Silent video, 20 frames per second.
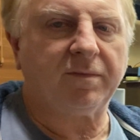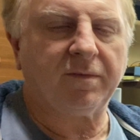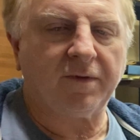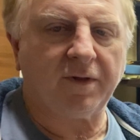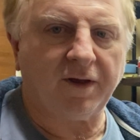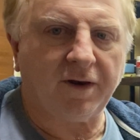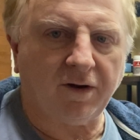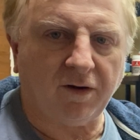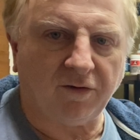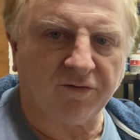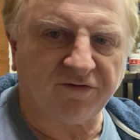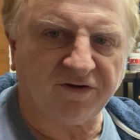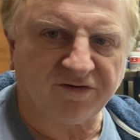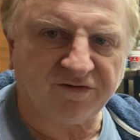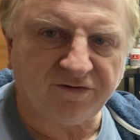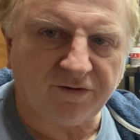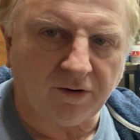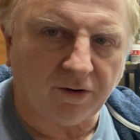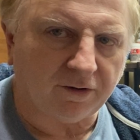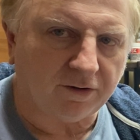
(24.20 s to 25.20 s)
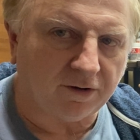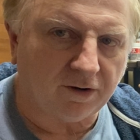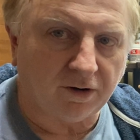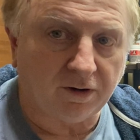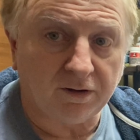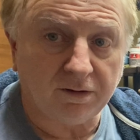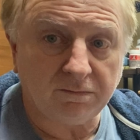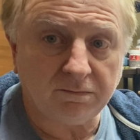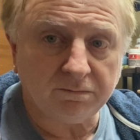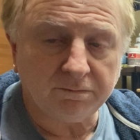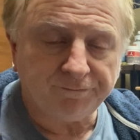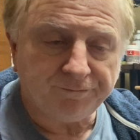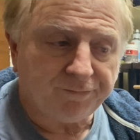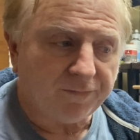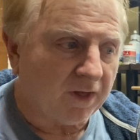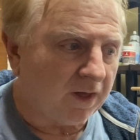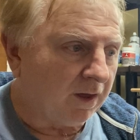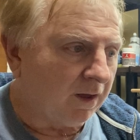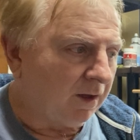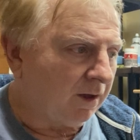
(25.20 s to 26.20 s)
and I'll just turn it on.
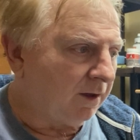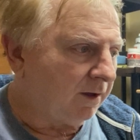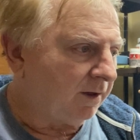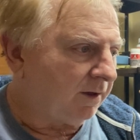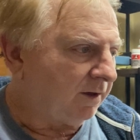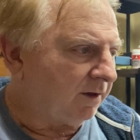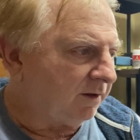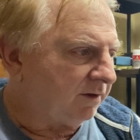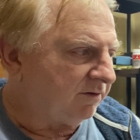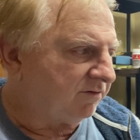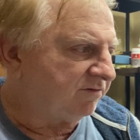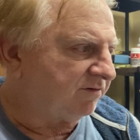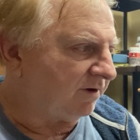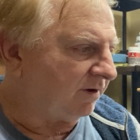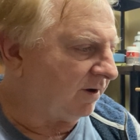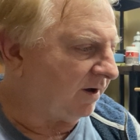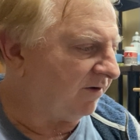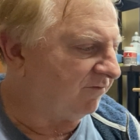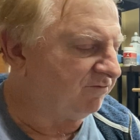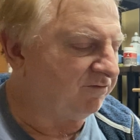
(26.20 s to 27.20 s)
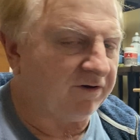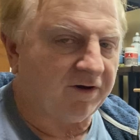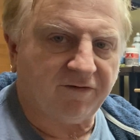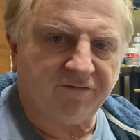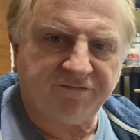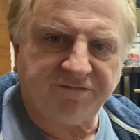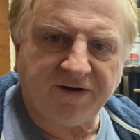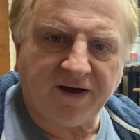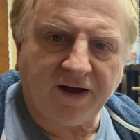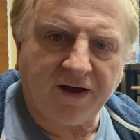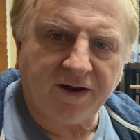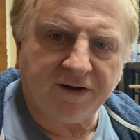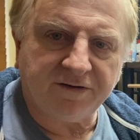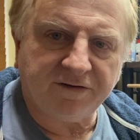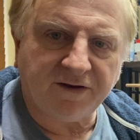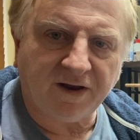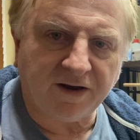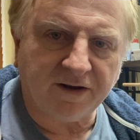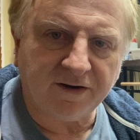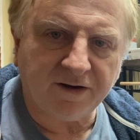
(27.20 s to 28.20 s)
So after I've
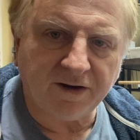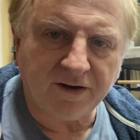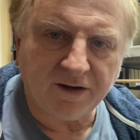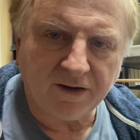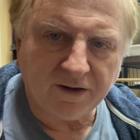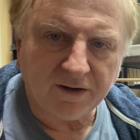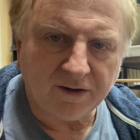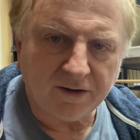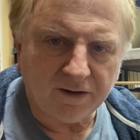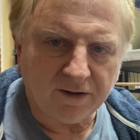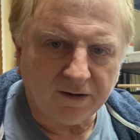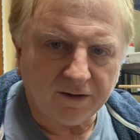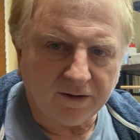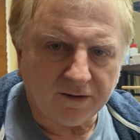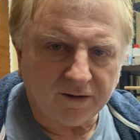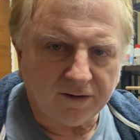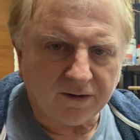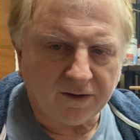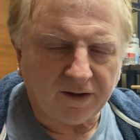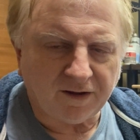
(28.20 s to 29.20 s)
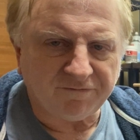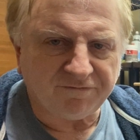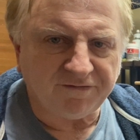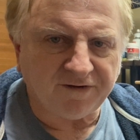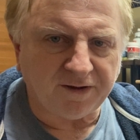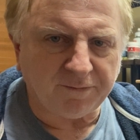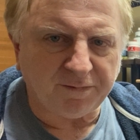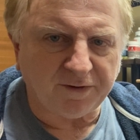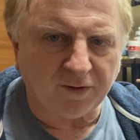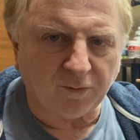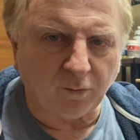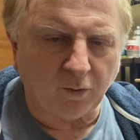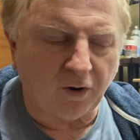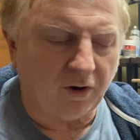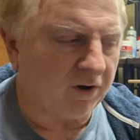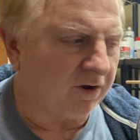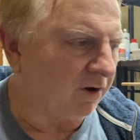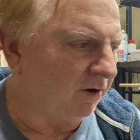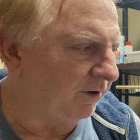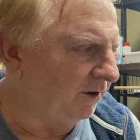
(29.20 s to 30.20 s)
done a fair bit of
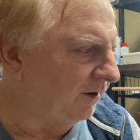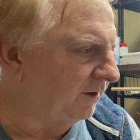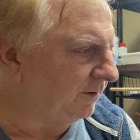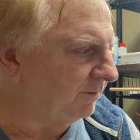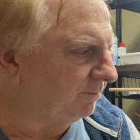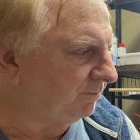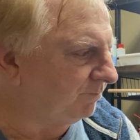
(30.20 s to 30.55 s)
work on it,